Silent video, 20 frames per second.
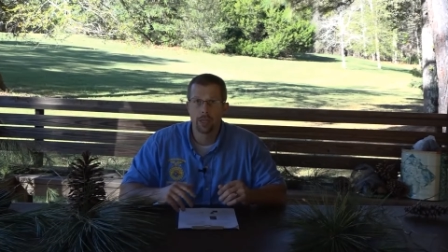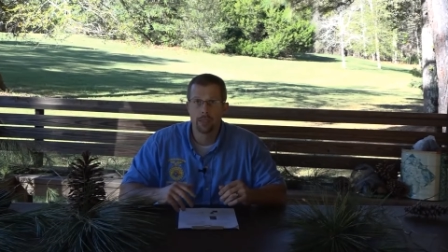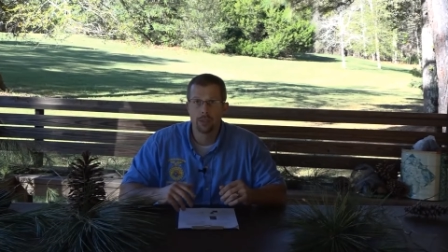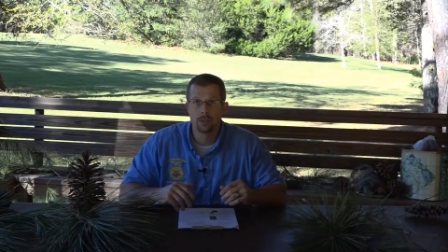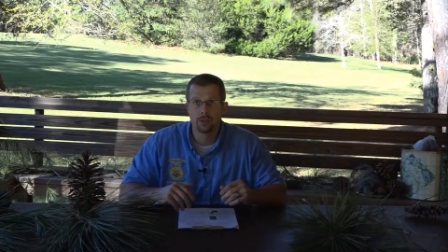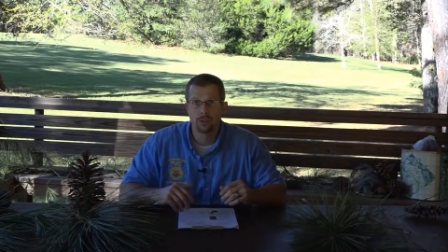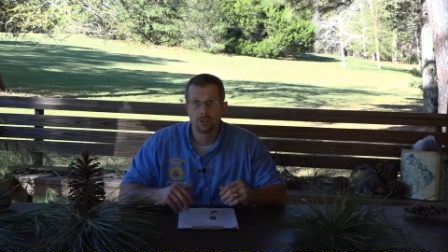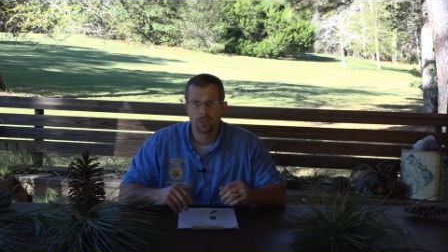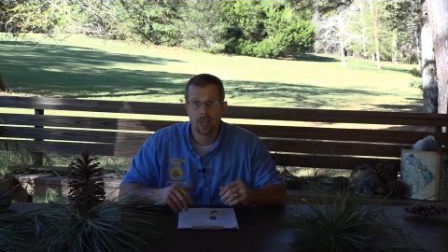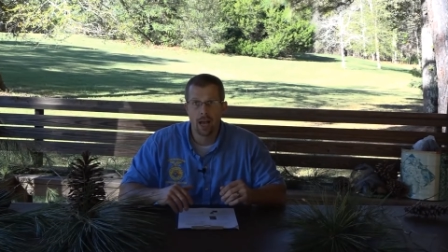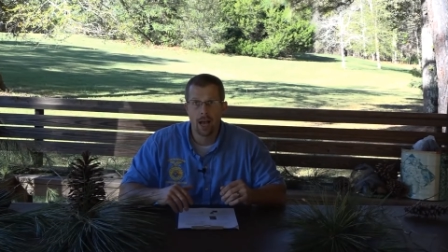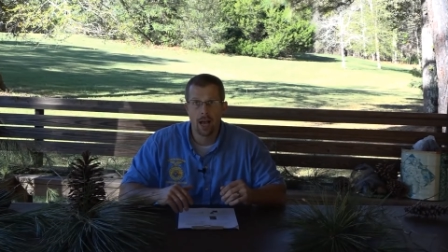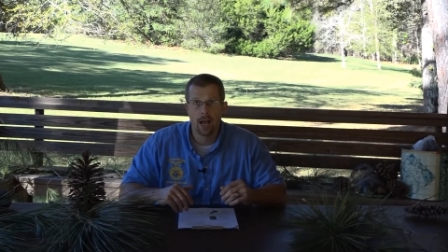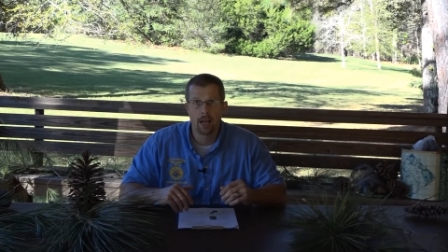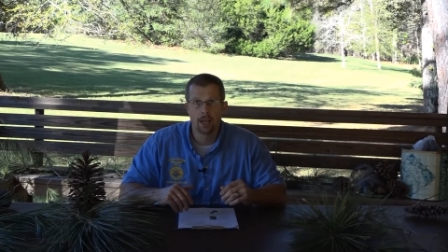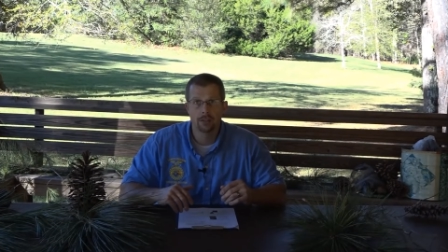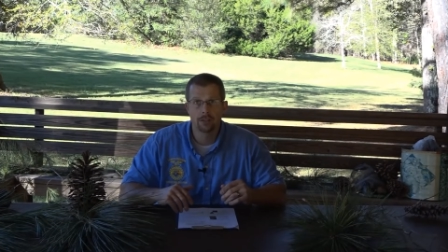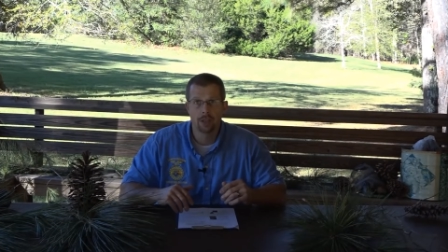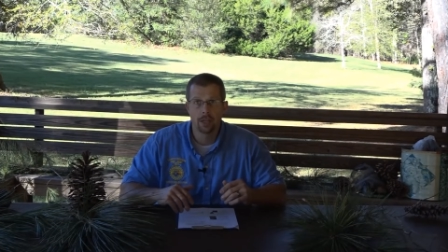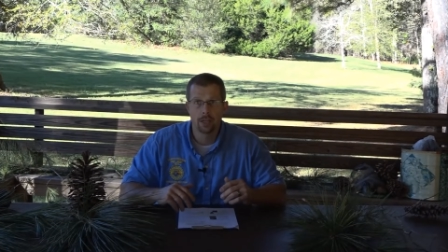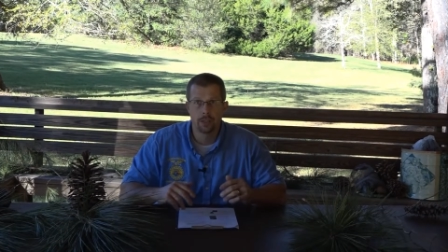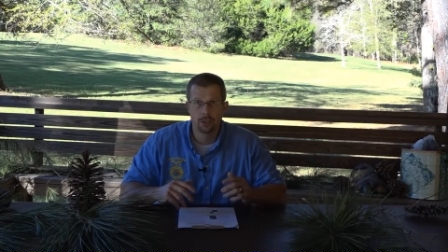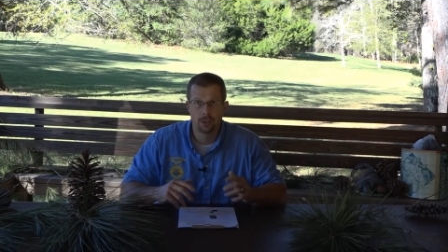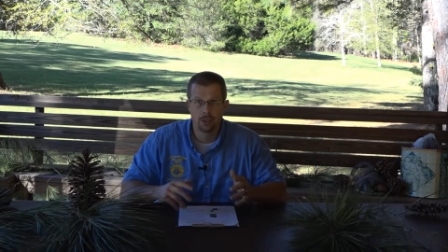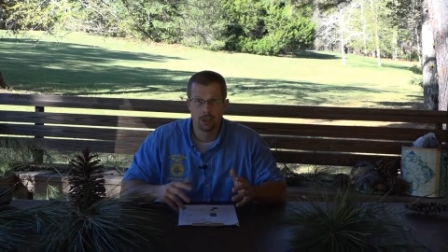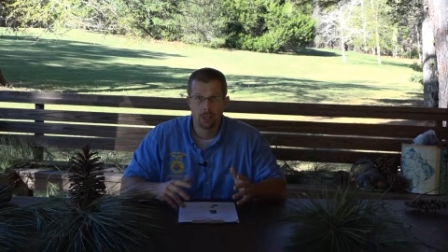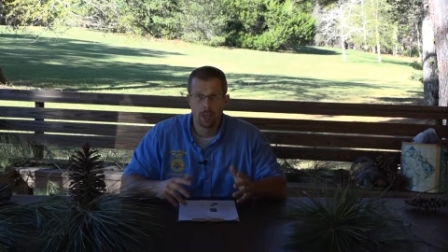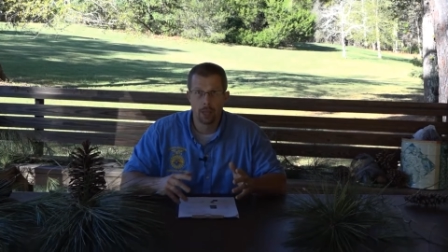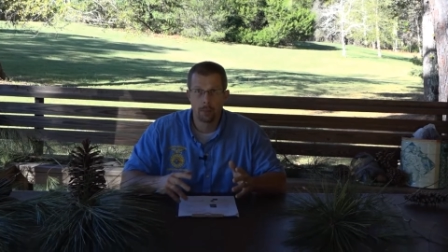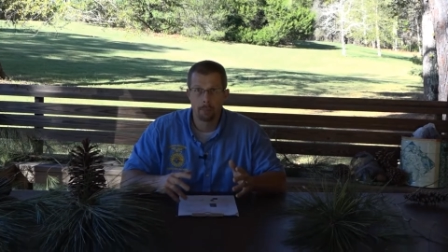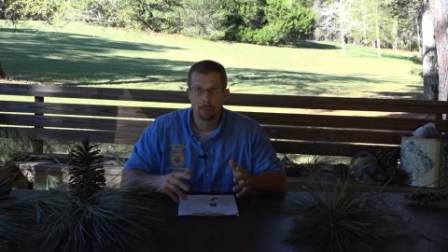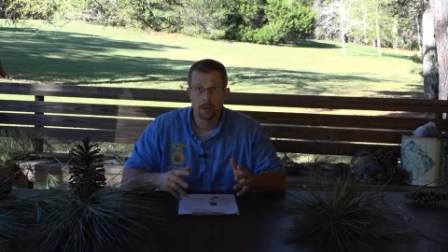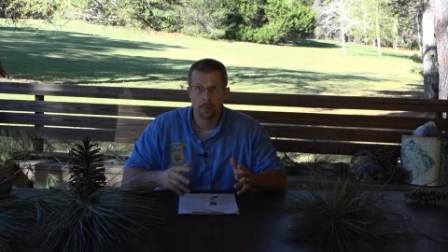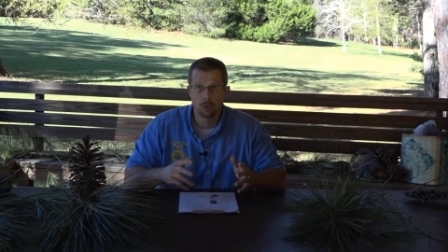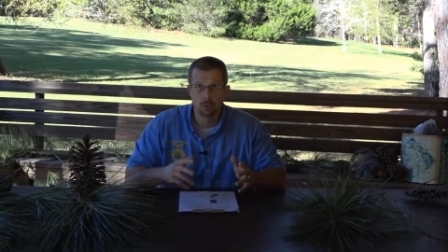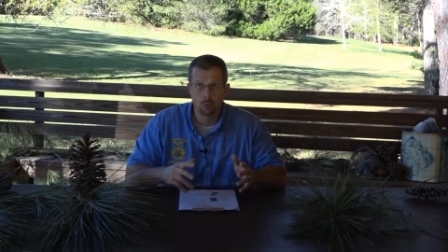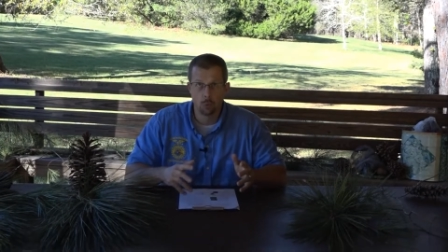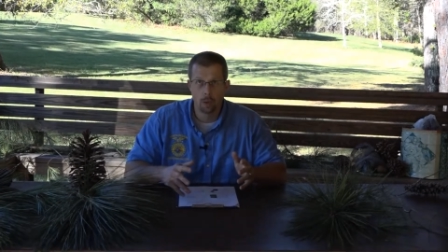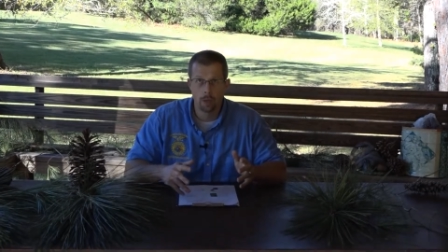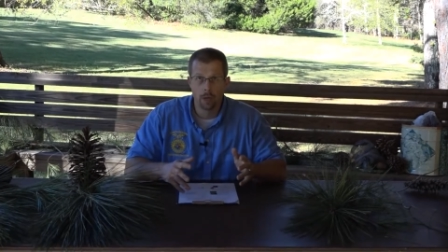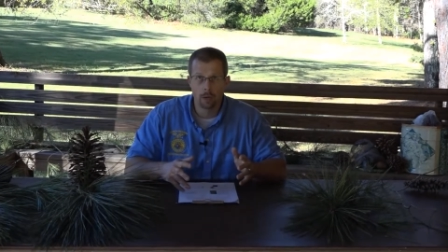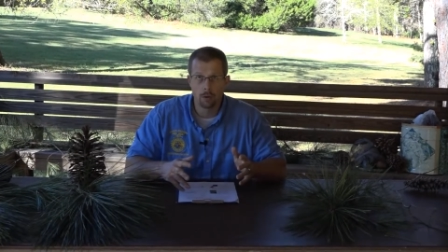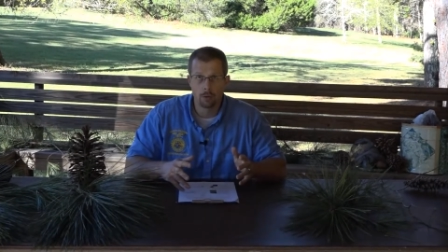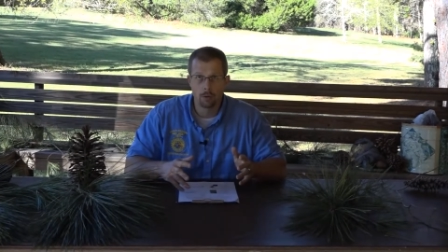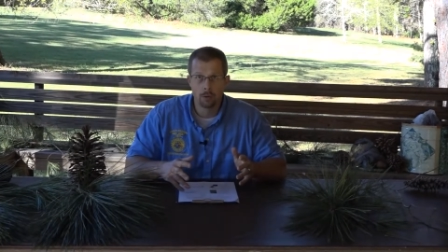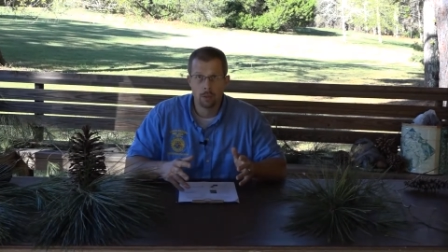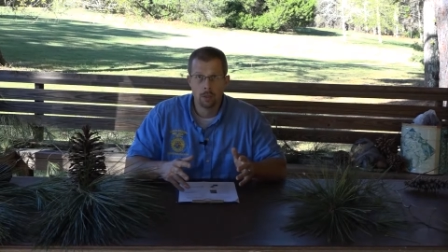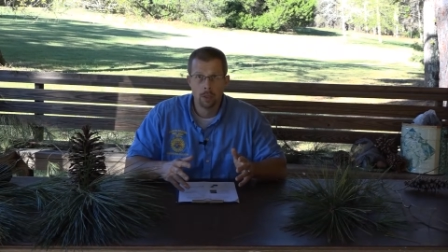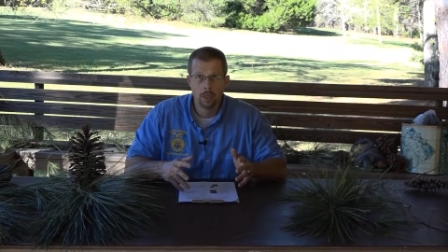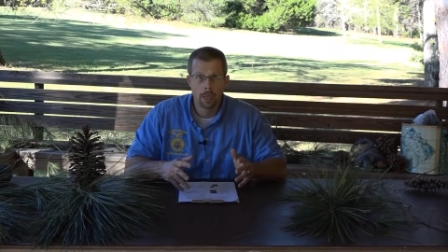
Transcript: in size and shape as well.